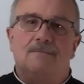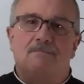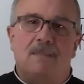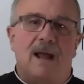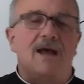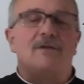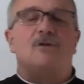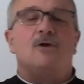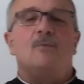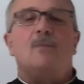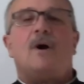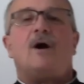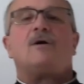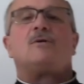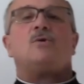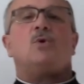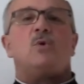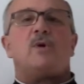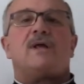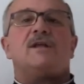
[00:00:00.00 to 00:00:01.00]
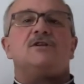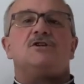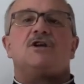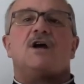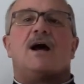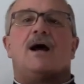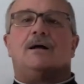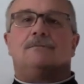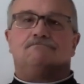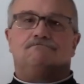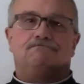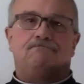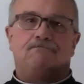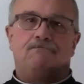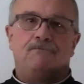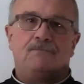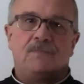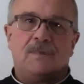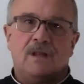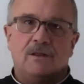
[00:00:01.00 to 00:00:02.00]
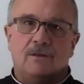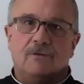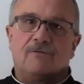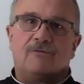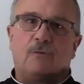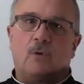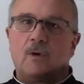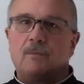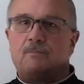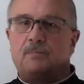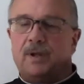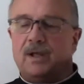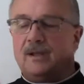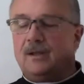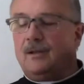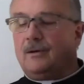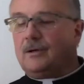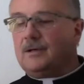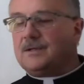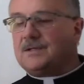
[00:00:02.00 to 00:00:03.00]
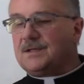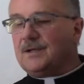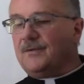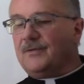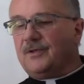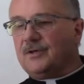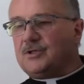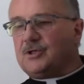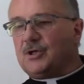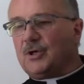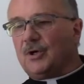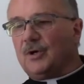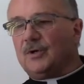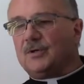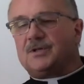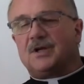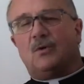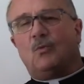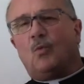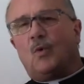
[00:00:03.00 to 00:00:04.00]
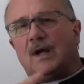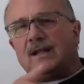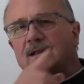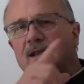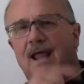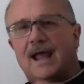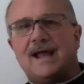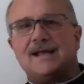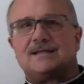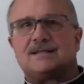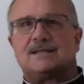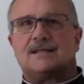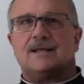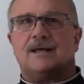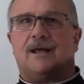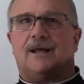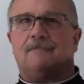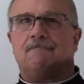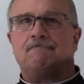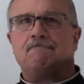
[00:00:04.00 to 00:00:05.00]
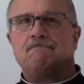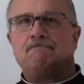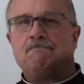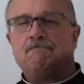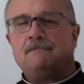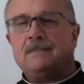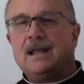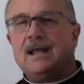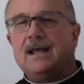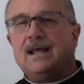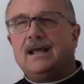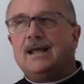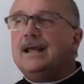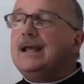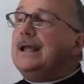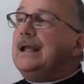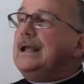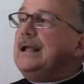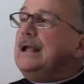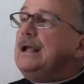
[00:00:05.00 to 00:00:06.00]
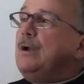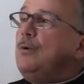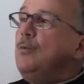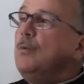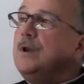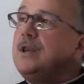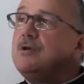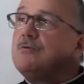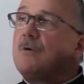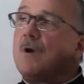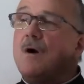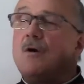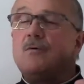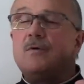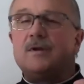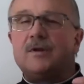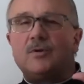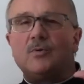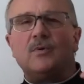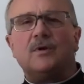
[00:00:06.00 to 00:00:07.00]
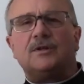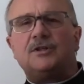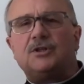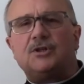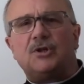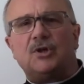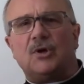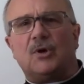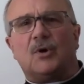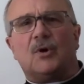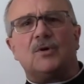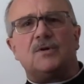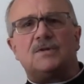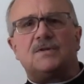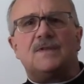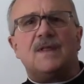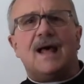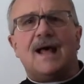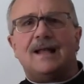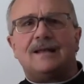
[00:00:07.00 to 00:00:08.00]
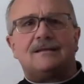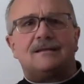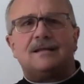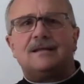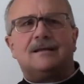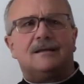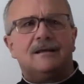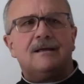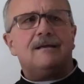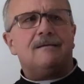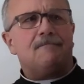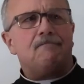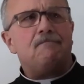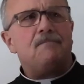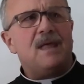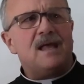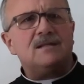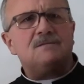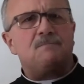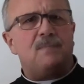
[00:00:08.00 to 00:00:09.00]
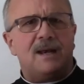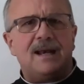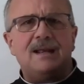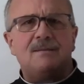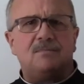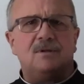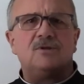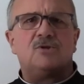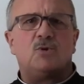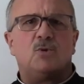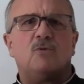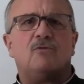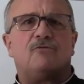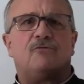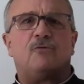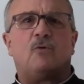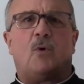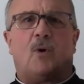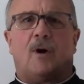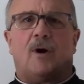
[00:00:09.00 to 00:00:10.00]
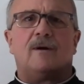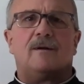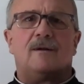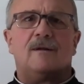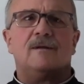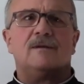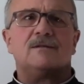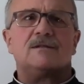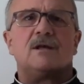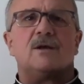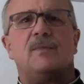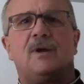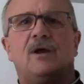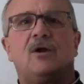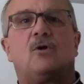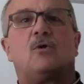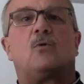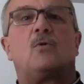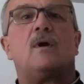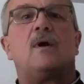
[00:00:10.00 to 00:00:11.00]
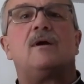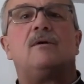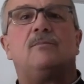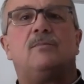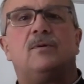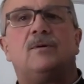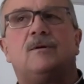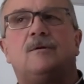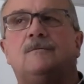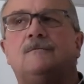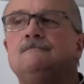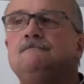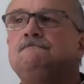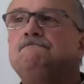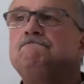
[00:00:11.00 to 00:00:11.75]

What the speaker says: Matthew, Mark, Luke, and John, the four pillars of the church. And one last thing. When you go into a church that has been able to afford some incredible